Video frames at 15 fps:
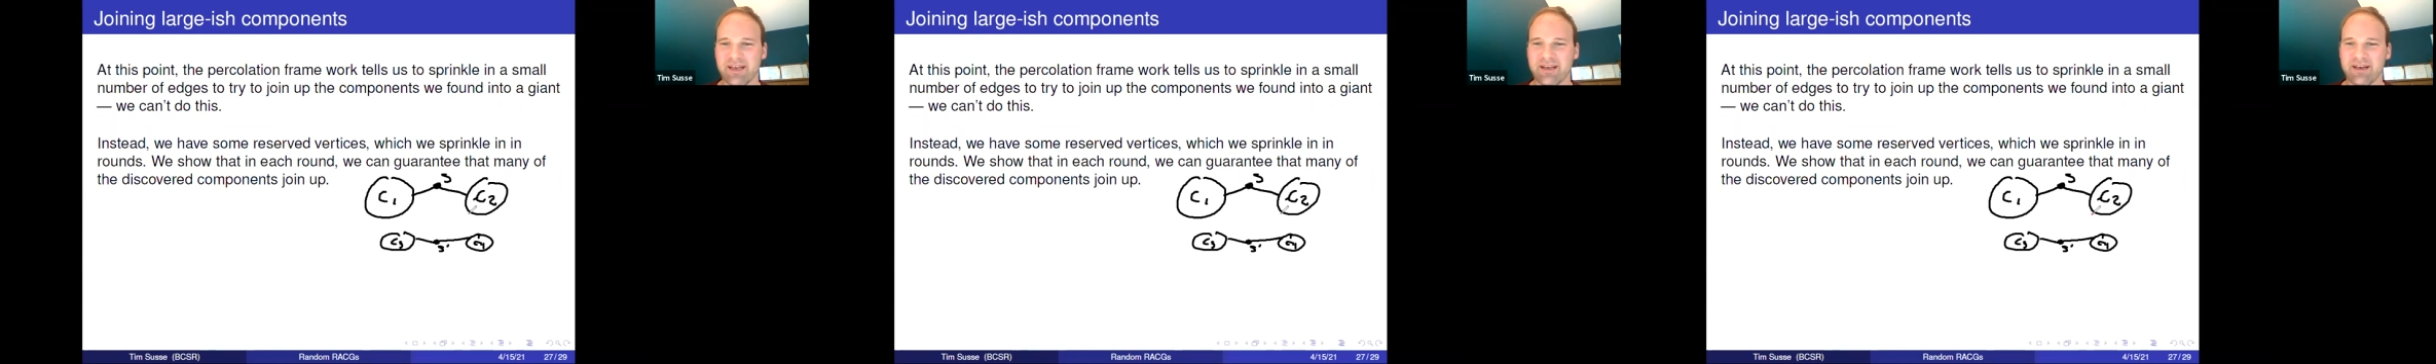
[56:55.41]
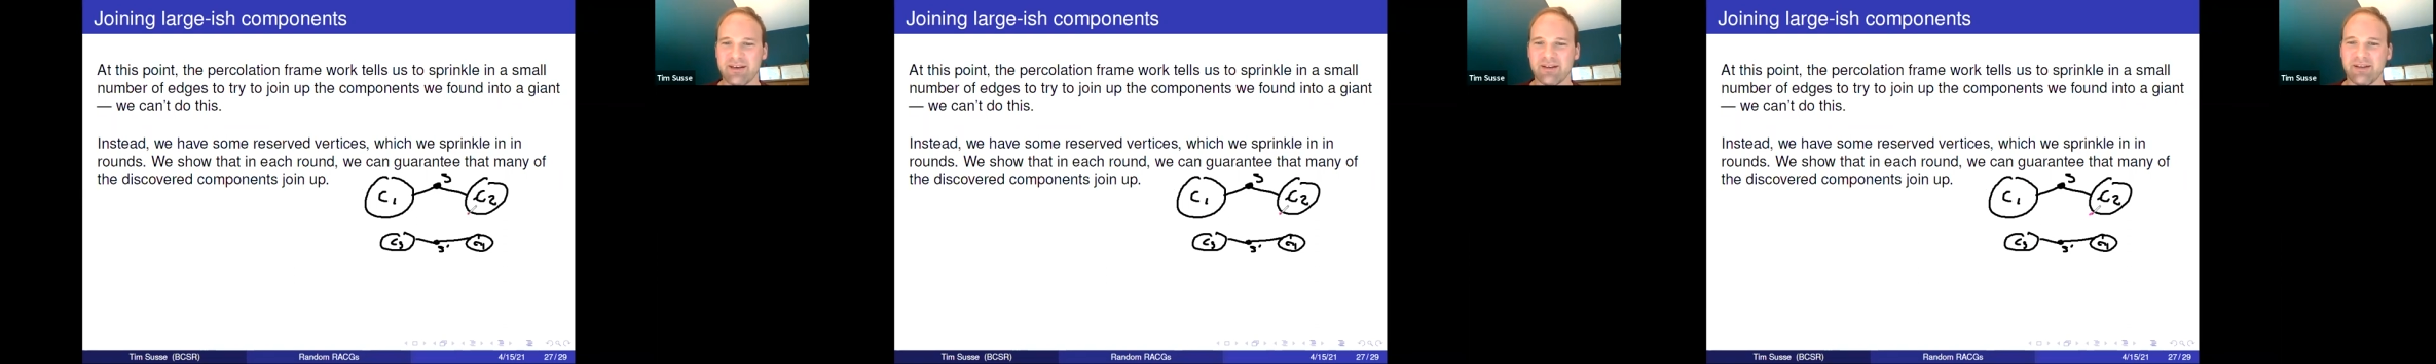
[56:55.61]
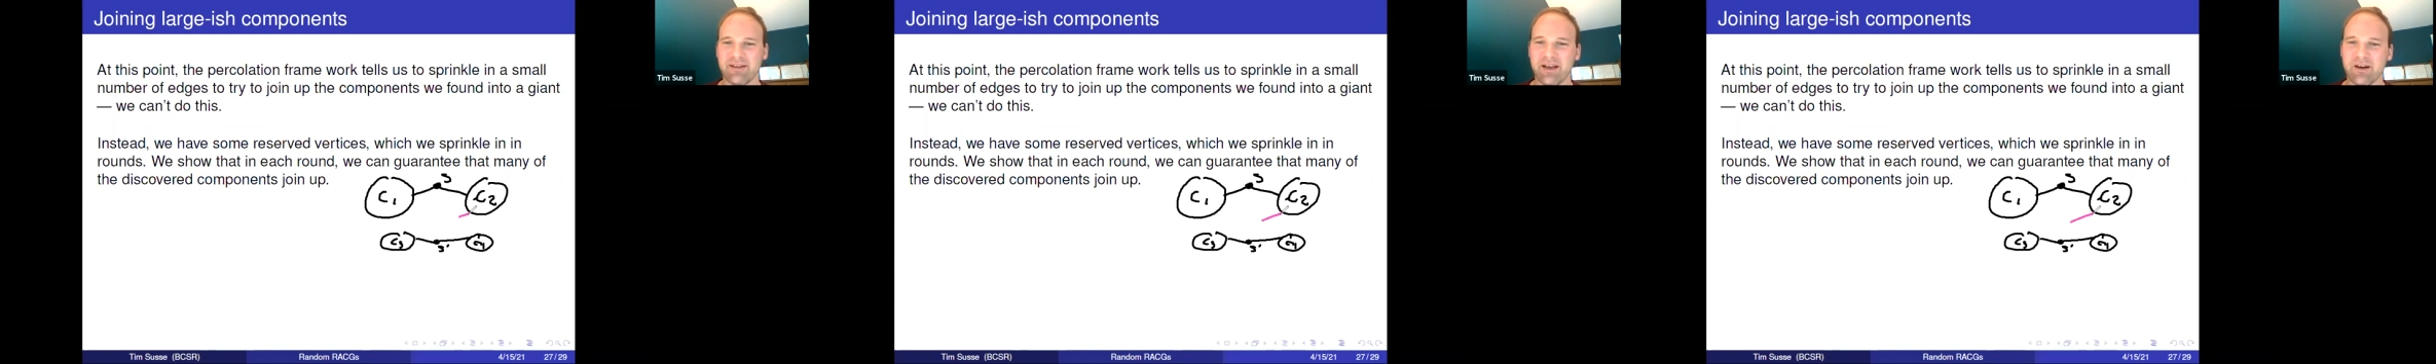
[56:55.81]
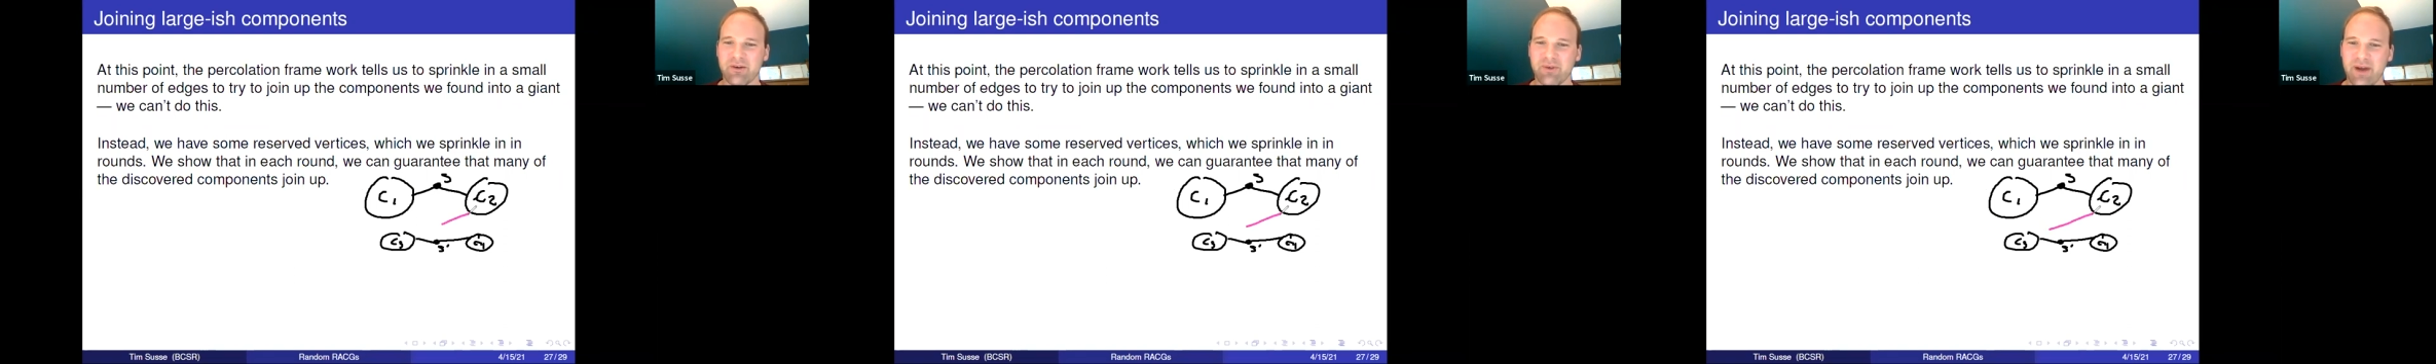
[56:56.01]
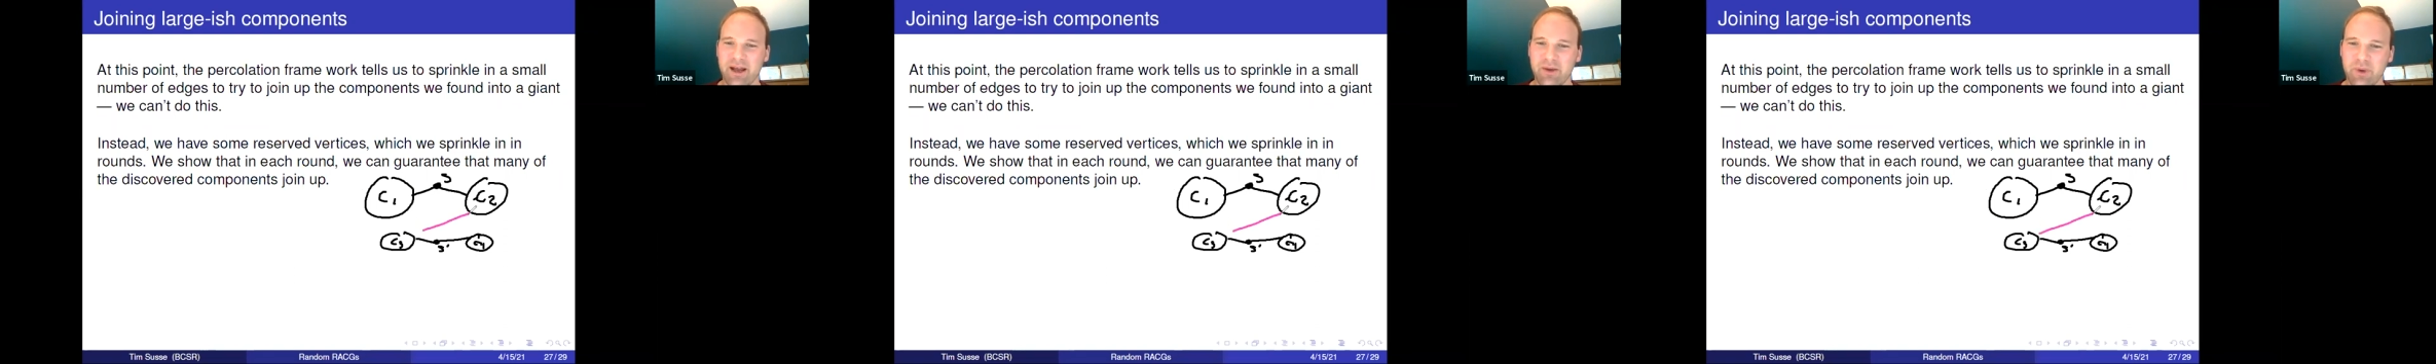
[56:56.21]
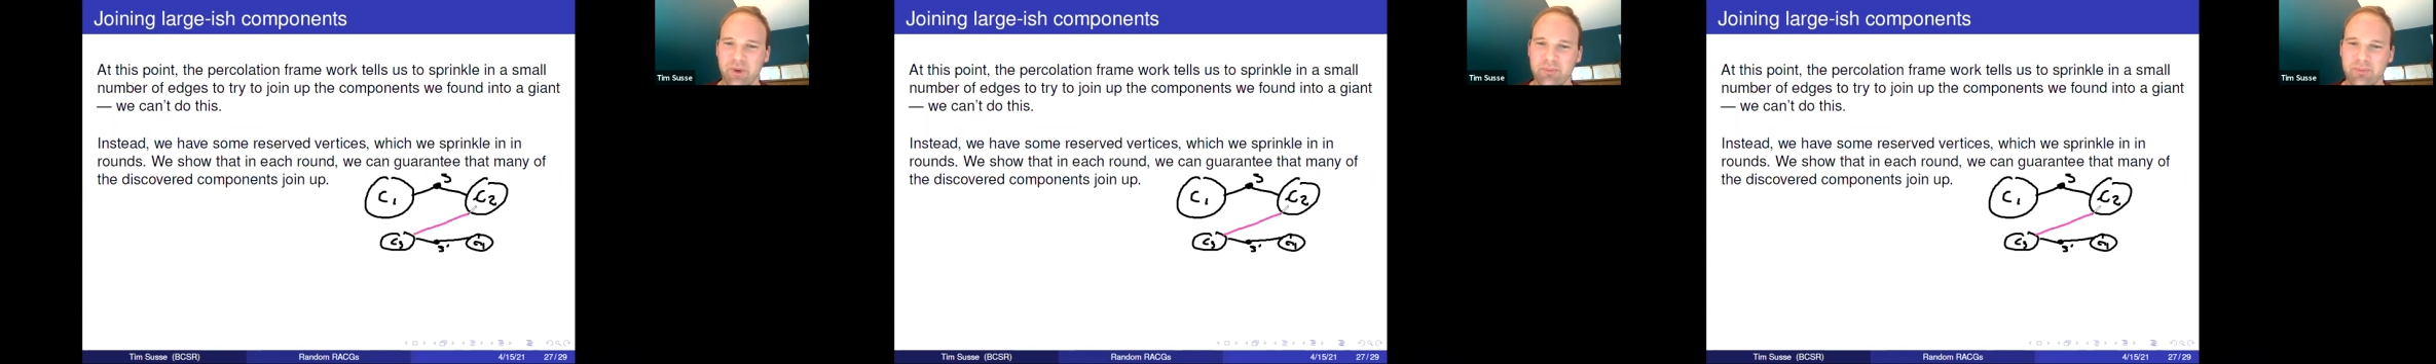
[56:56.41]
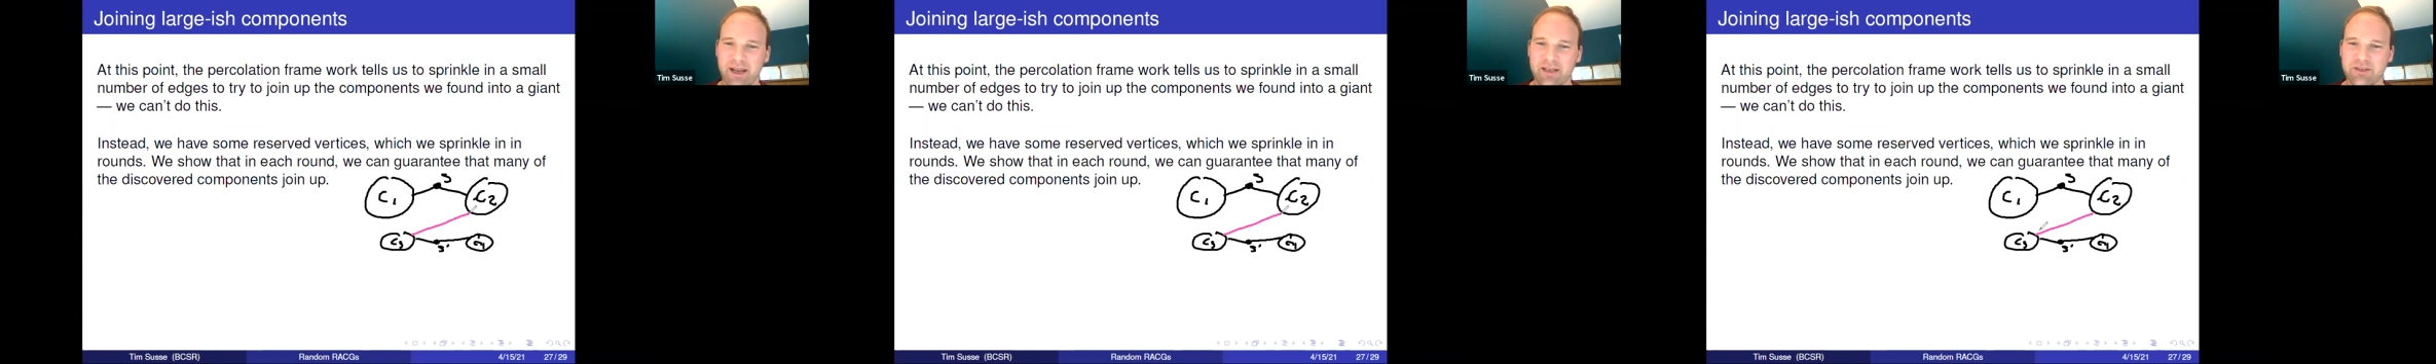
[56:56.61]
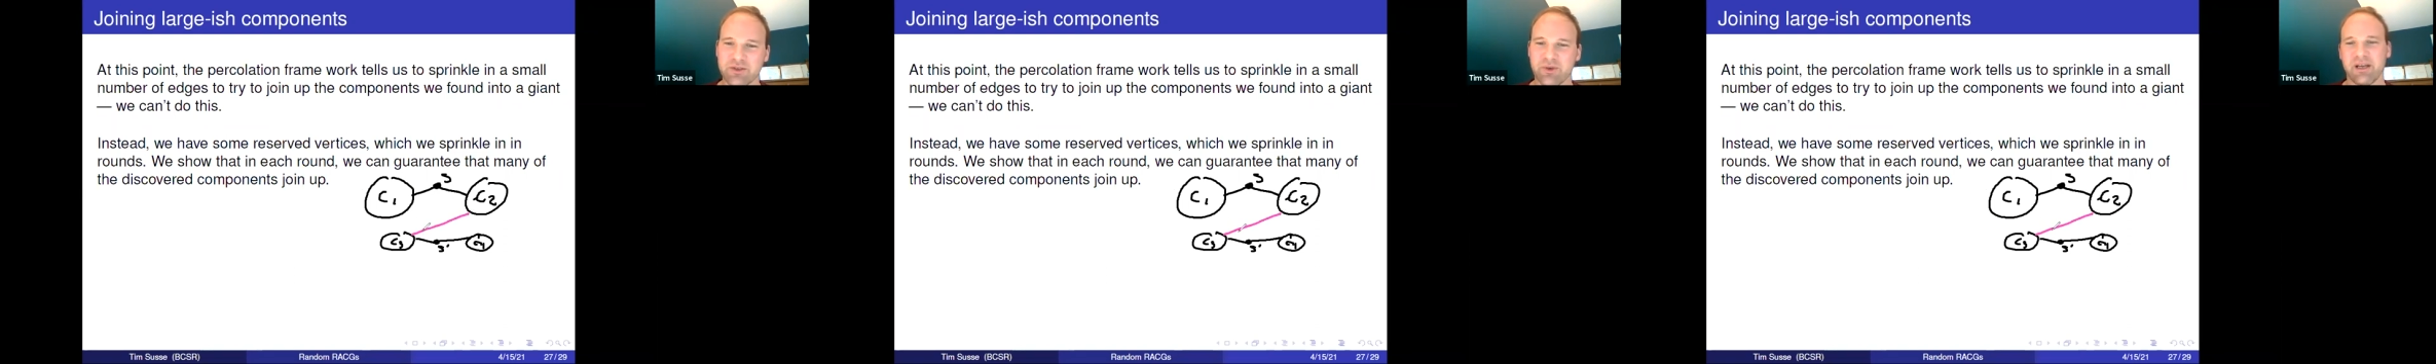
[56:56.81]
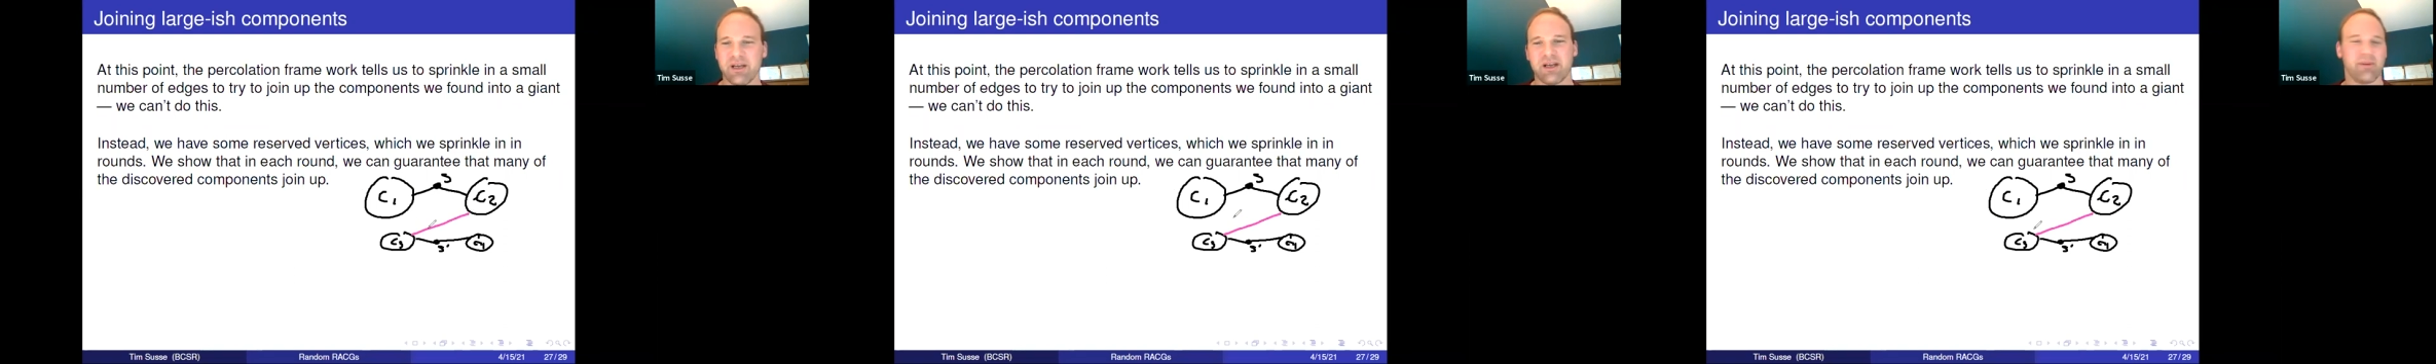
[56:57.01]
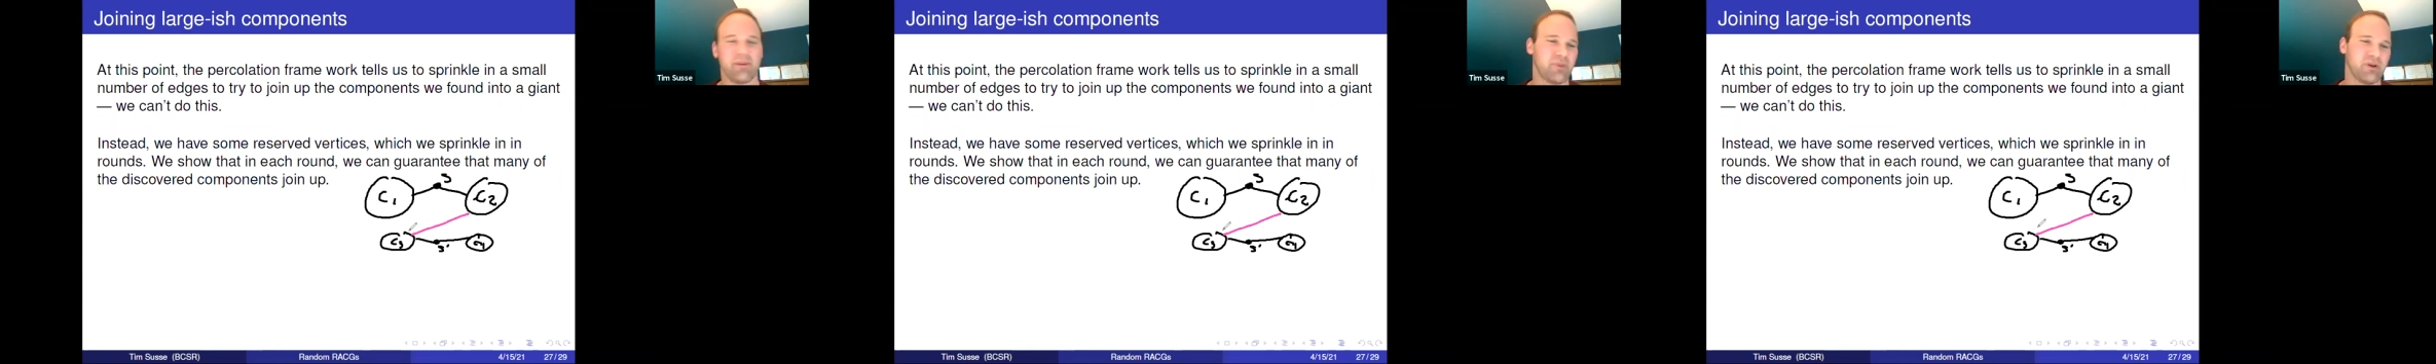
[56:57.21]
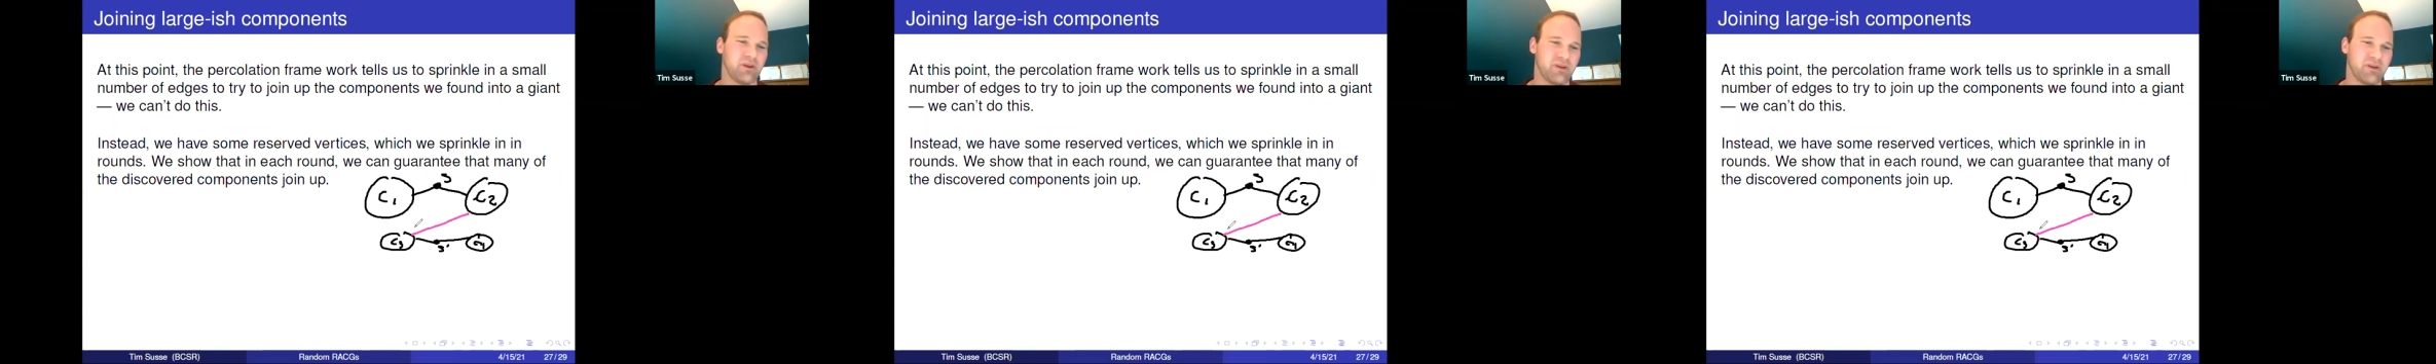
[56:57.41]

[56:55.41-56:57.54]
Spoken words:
and in a later round, we might join up